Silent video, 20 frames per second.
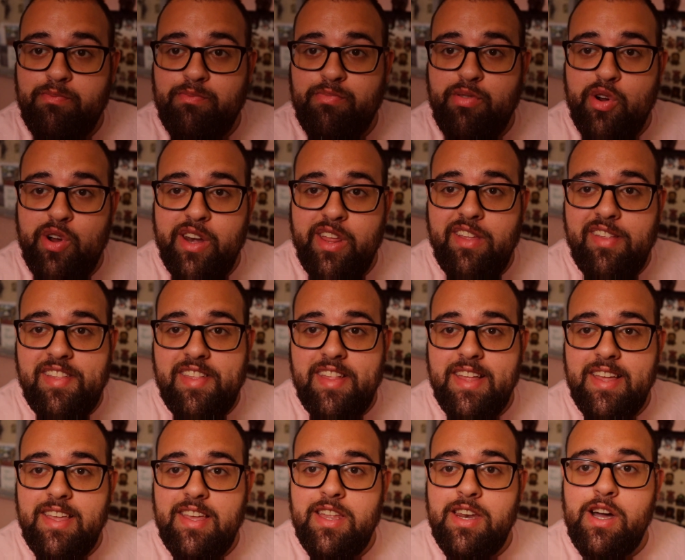Pretty
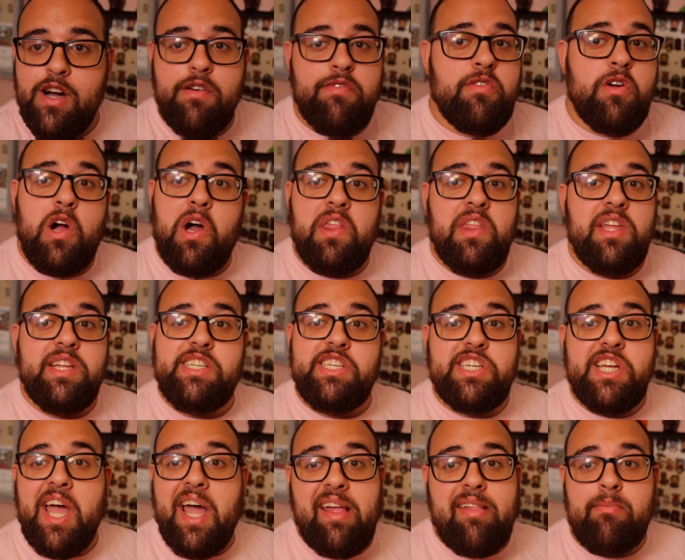sick, you know, for all the
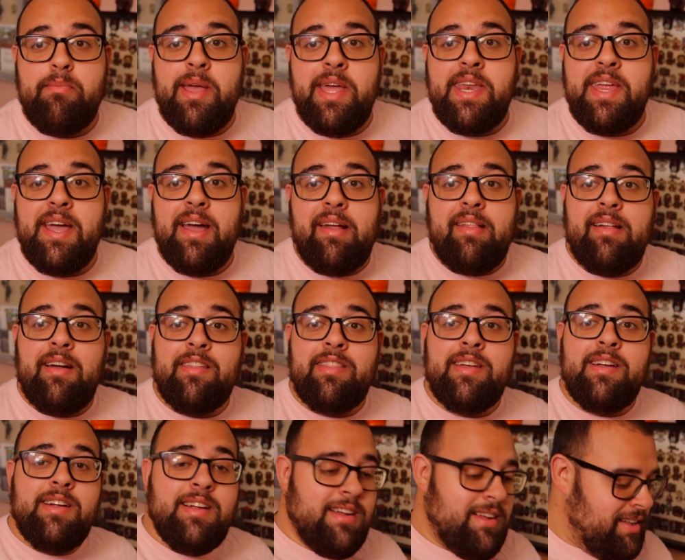Jack's maniacs out
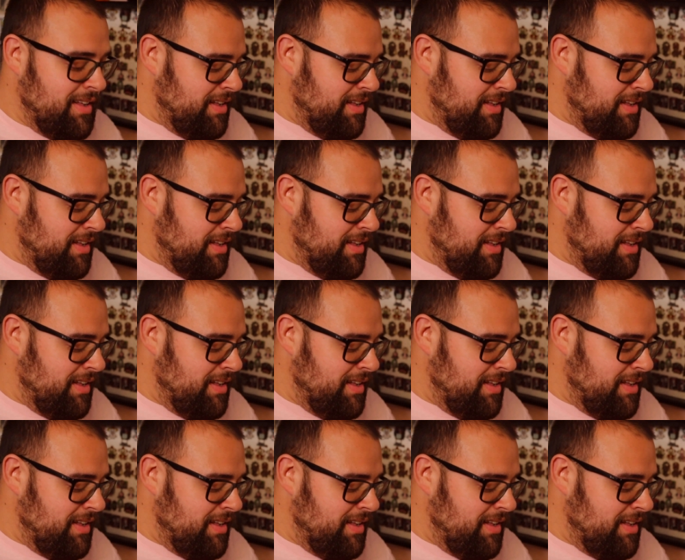there.